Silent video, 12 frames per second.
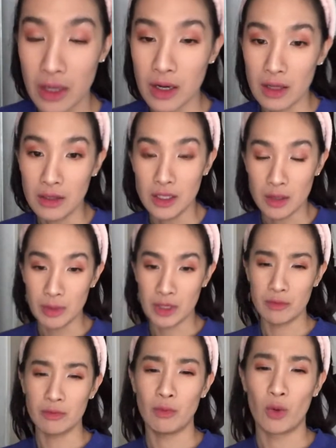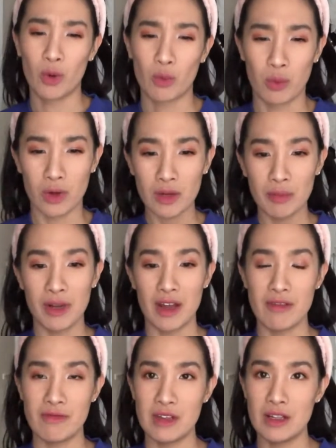in a little bit of more work, but
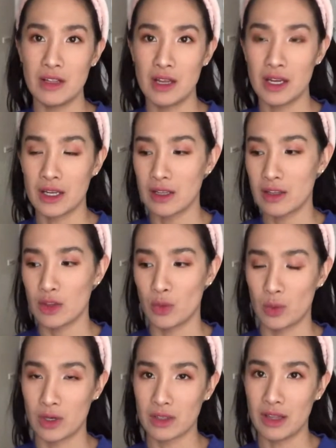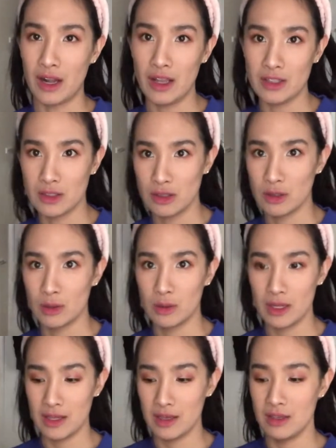I feel like the work that I
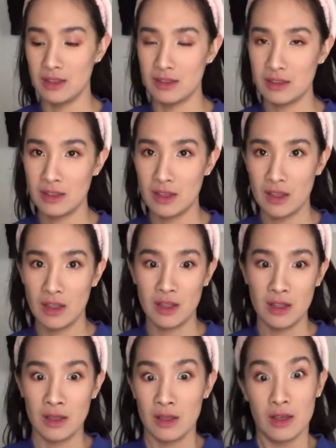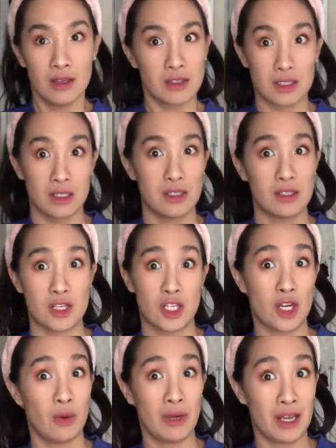do is just
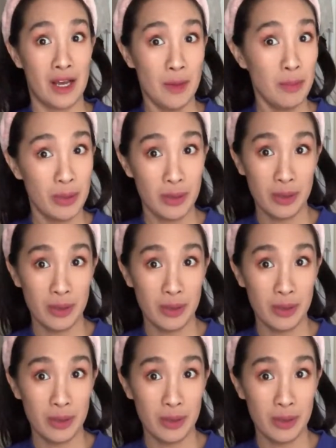showing up